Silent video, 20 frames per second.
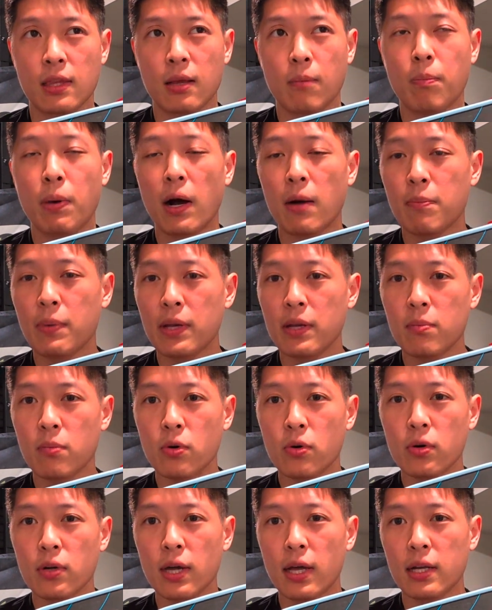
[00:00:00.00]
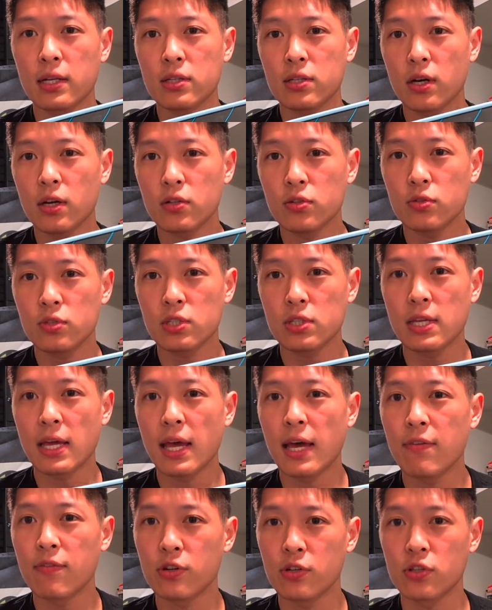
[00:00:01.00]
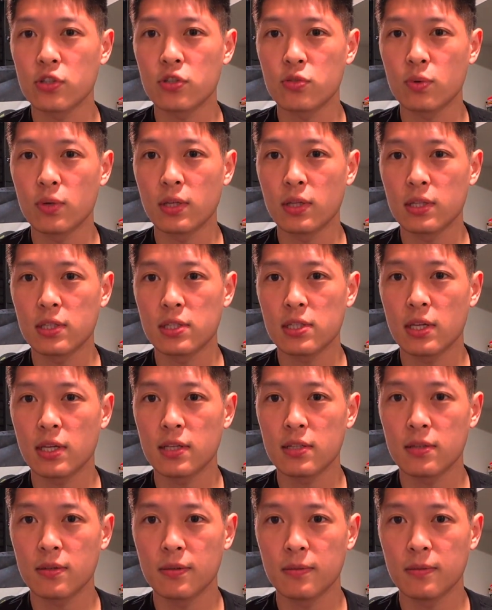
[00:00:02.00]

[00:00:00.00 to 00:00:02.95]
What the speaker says: pop anymore, and it's also just heavier to swing these days.